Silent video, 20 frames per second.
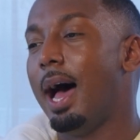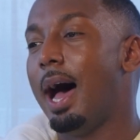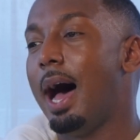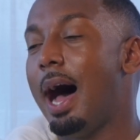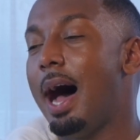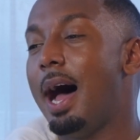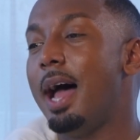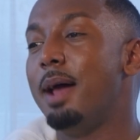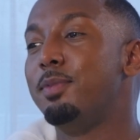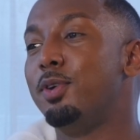
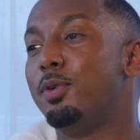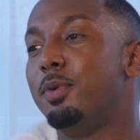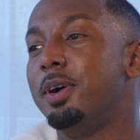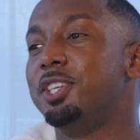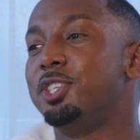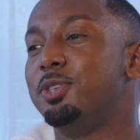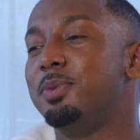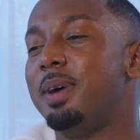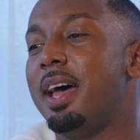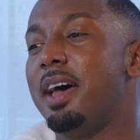I'm going
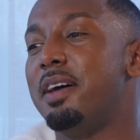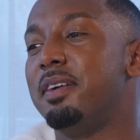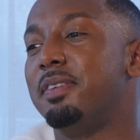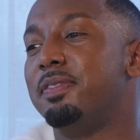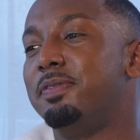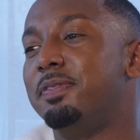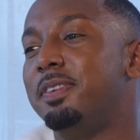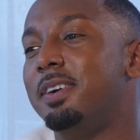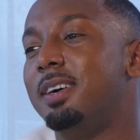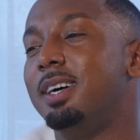to have
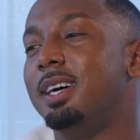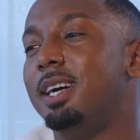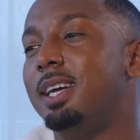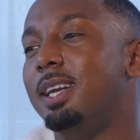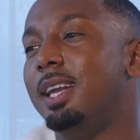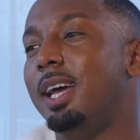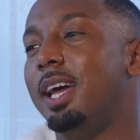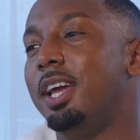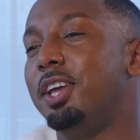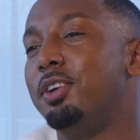
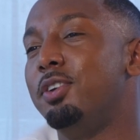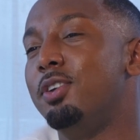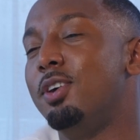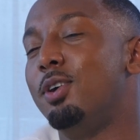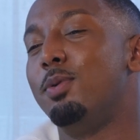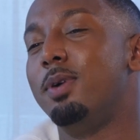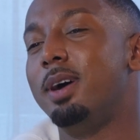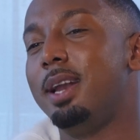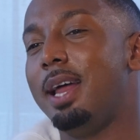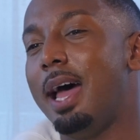fun. And you know
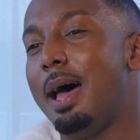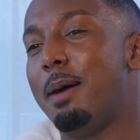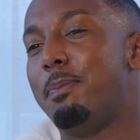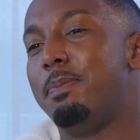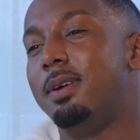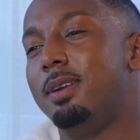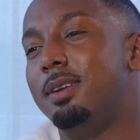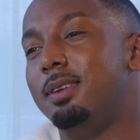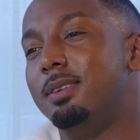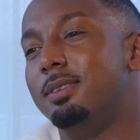what
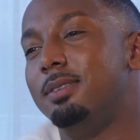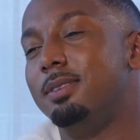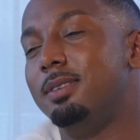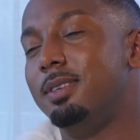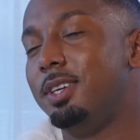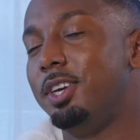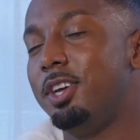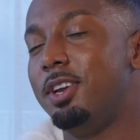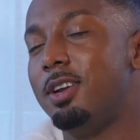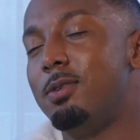happened?
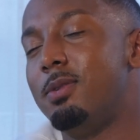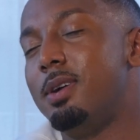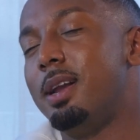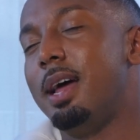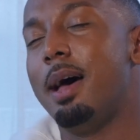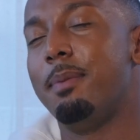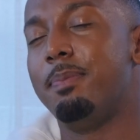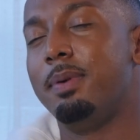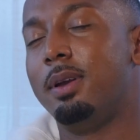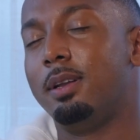You know what
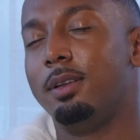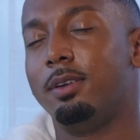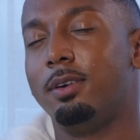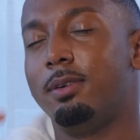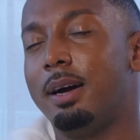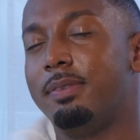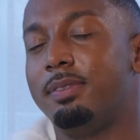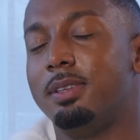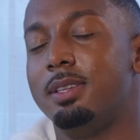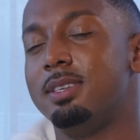happened a little
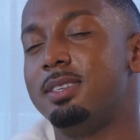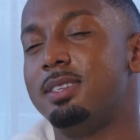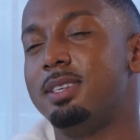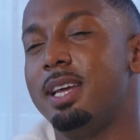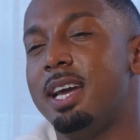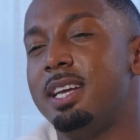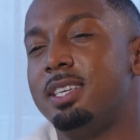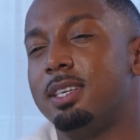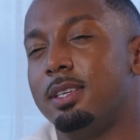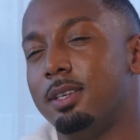after this
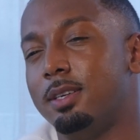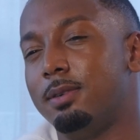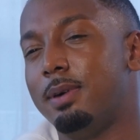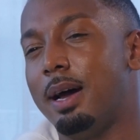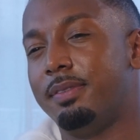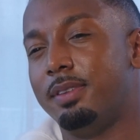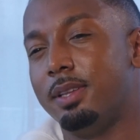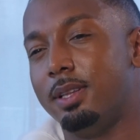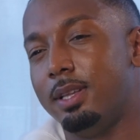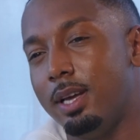stage, a little
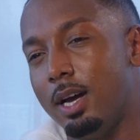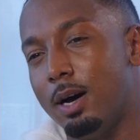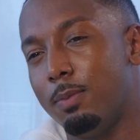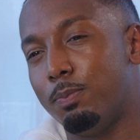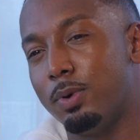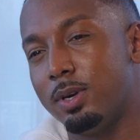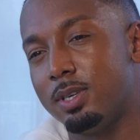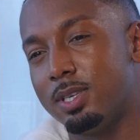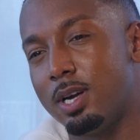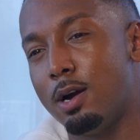after the
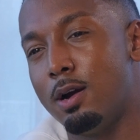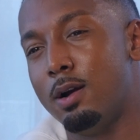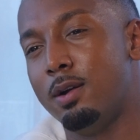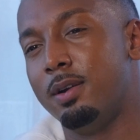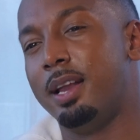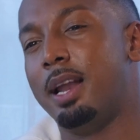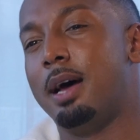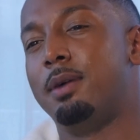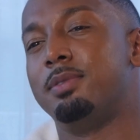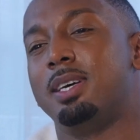upward turn,
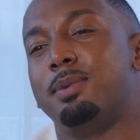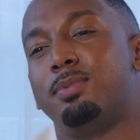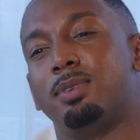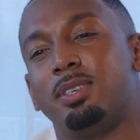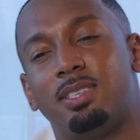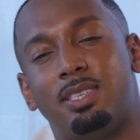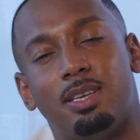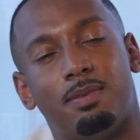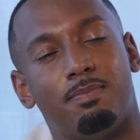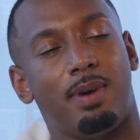and I was able to
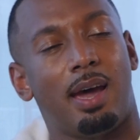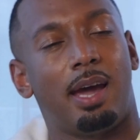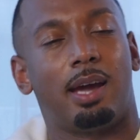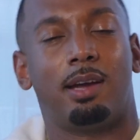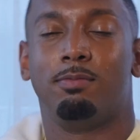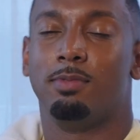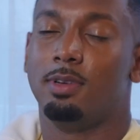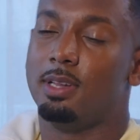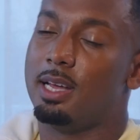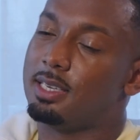sit back
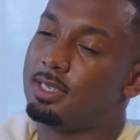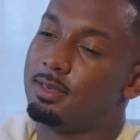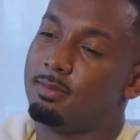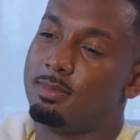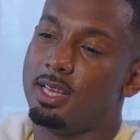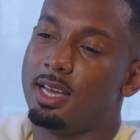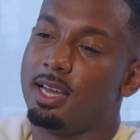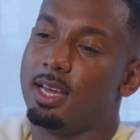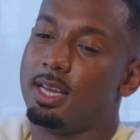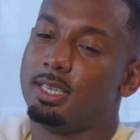and realize some
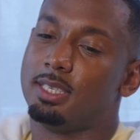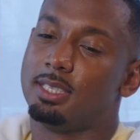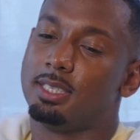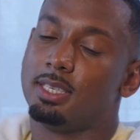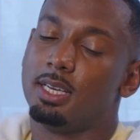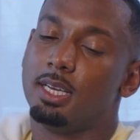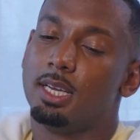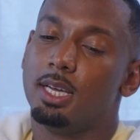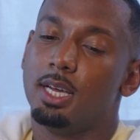things?